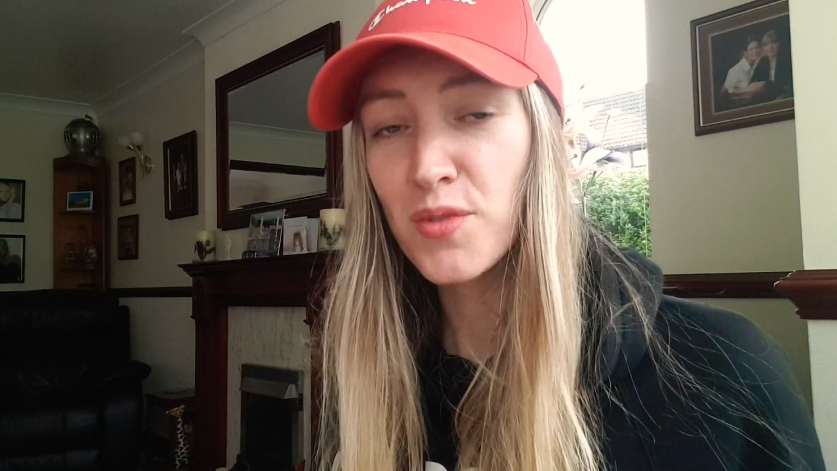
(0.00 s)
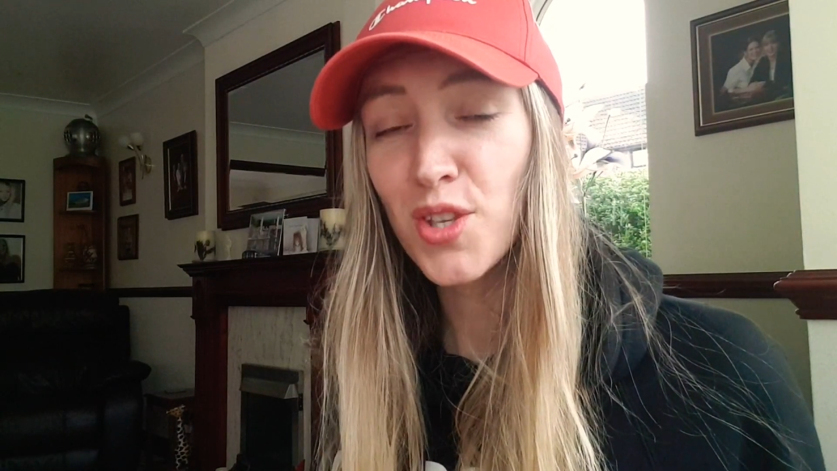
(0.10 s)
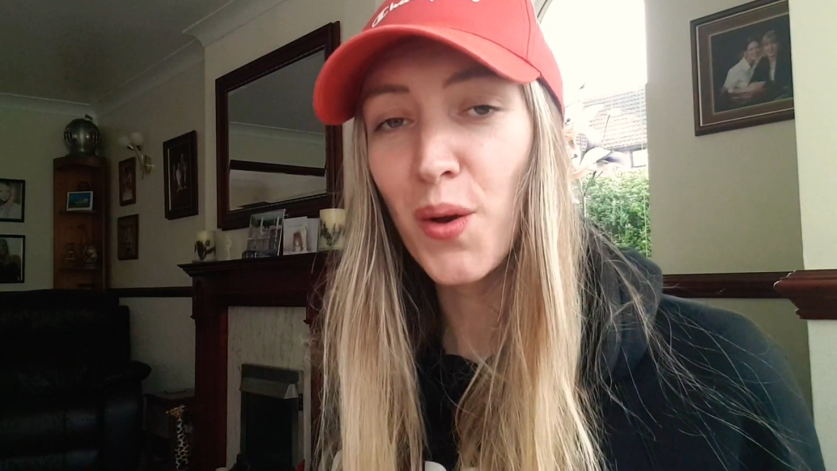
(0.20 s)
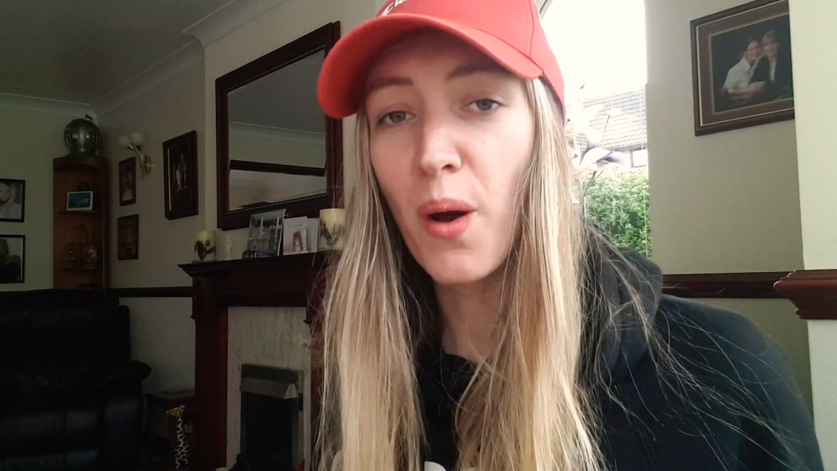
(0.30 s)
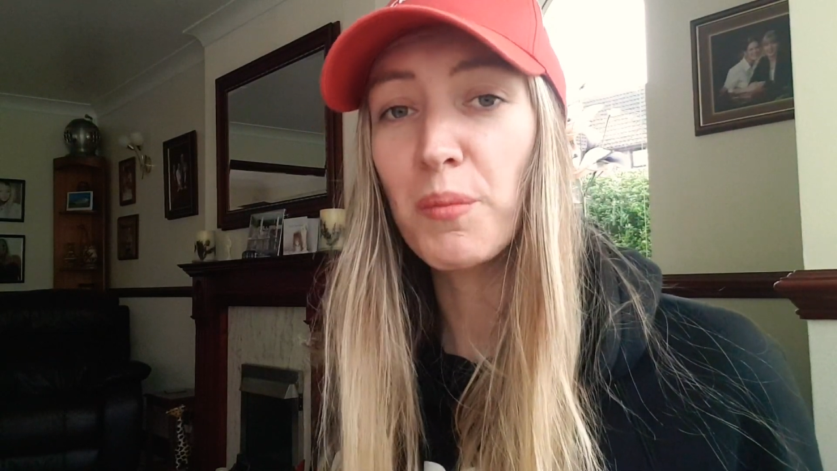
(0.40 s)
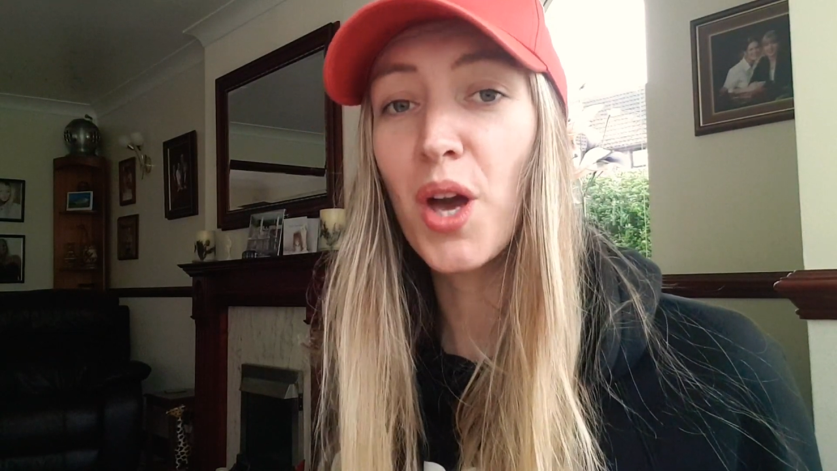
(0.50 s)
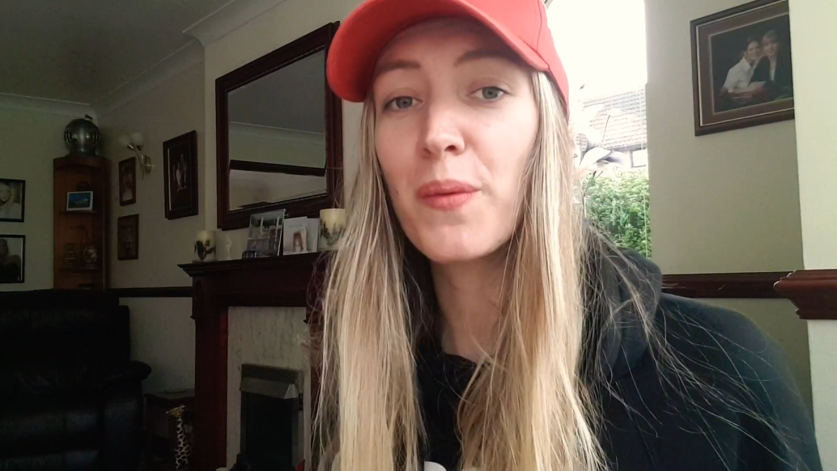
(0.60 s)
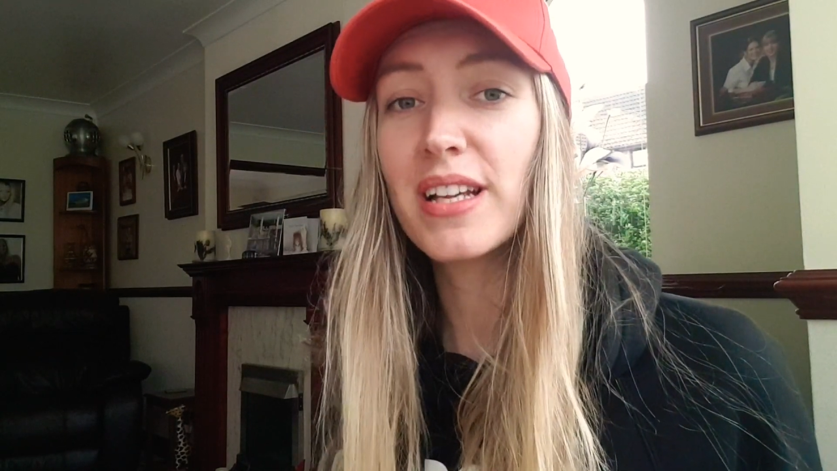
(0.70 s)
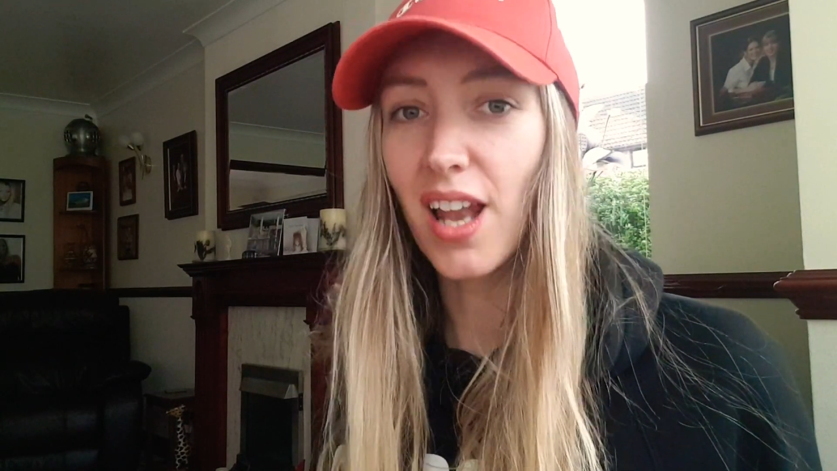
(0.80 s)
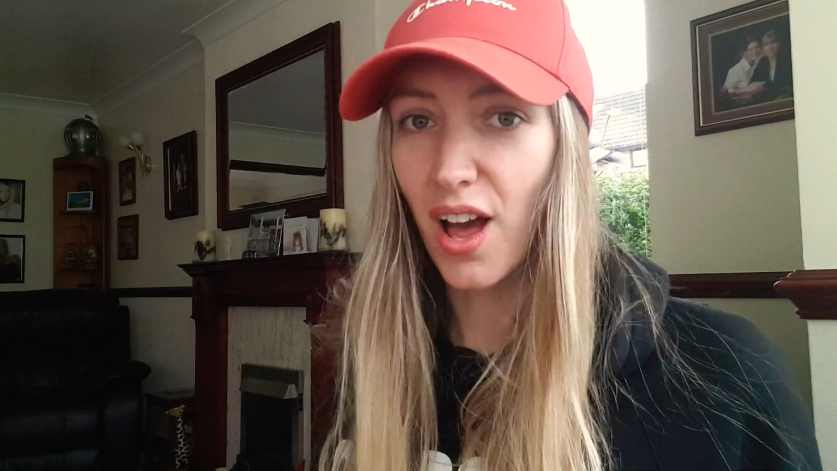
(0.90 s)
So I'm
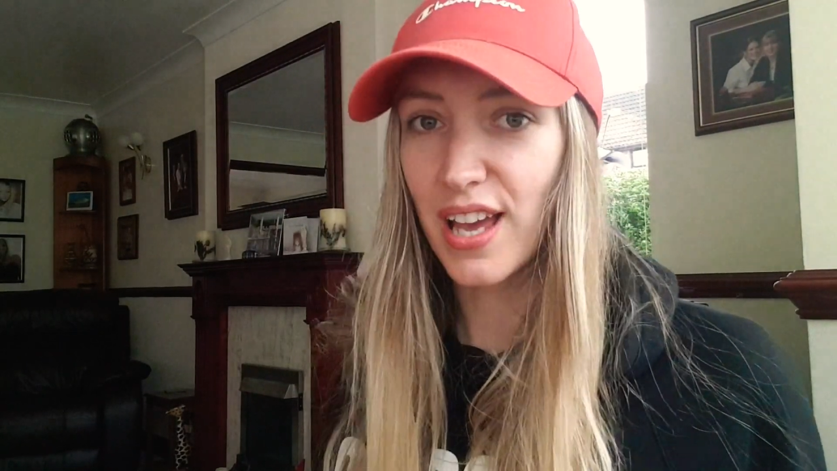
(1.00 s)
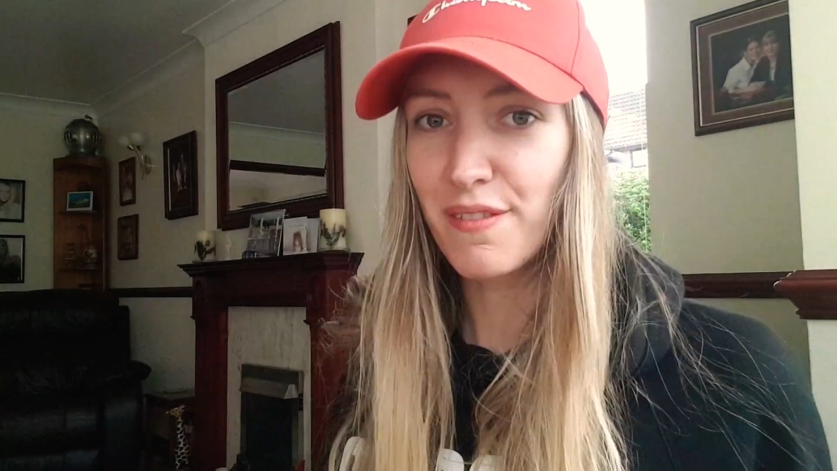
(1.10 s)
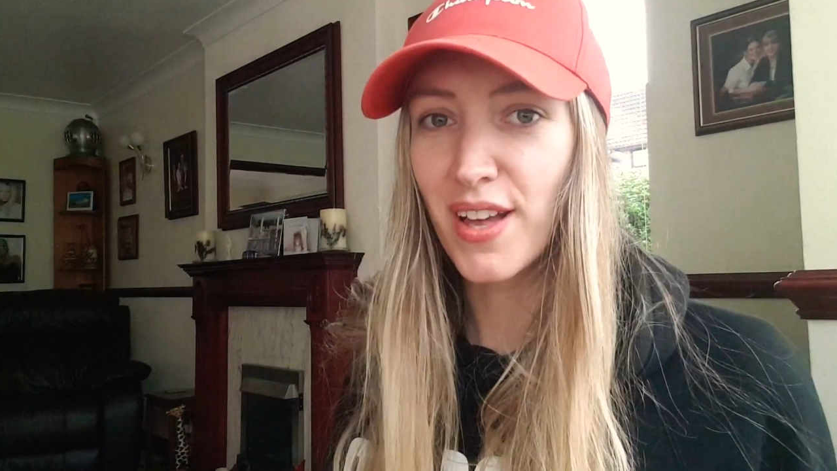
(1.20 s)
going live